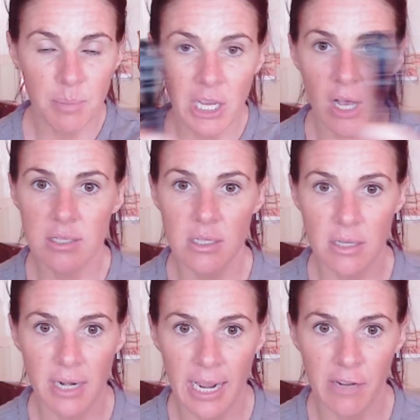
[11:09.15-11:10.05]
Because it's
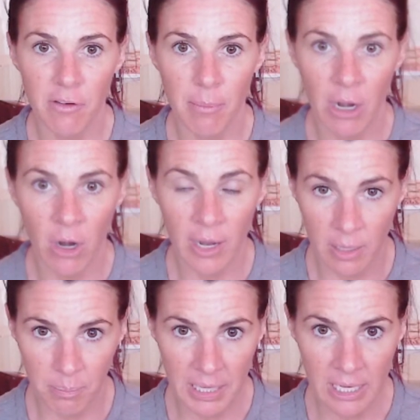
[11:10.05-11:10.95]
a Native
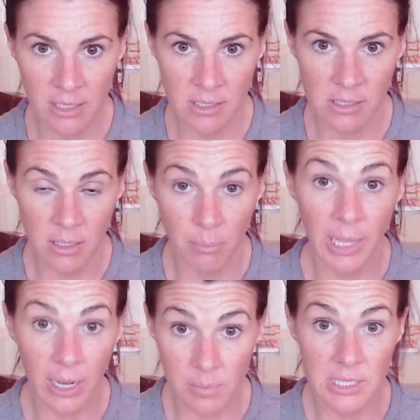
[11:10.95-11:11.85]
American piece,
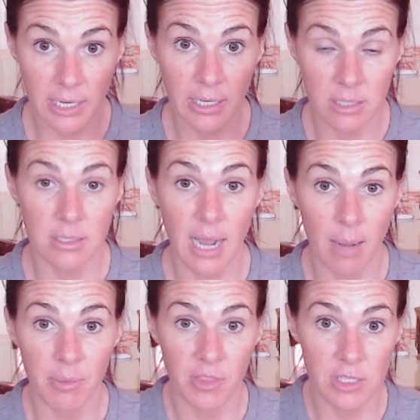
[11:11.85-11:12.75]
black obsidian is
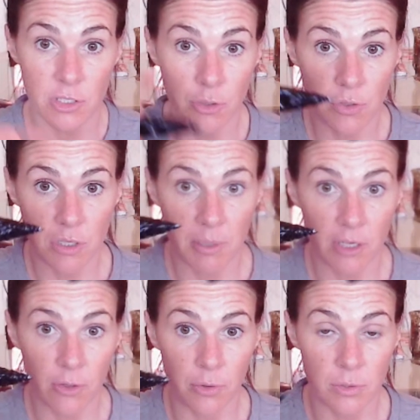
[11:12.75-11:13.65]
not, but this used to be
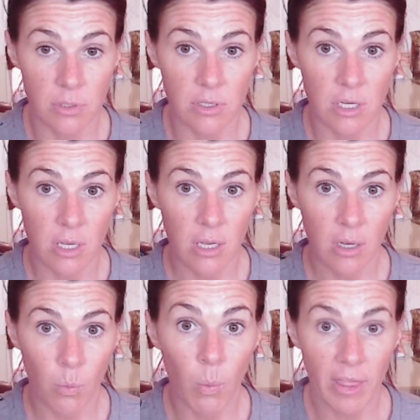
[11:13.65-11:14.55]
used
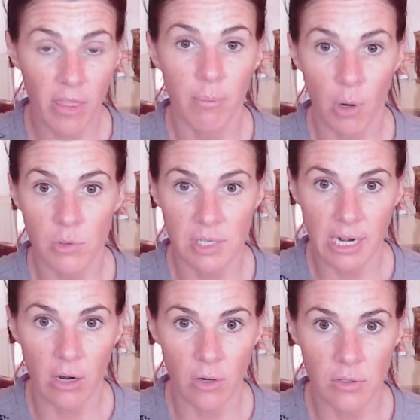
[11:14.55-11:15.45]
with the bows and
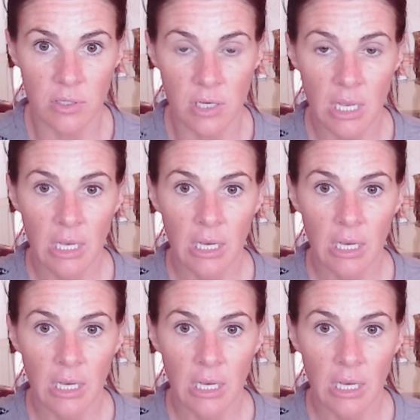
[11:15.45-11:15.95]
arrows.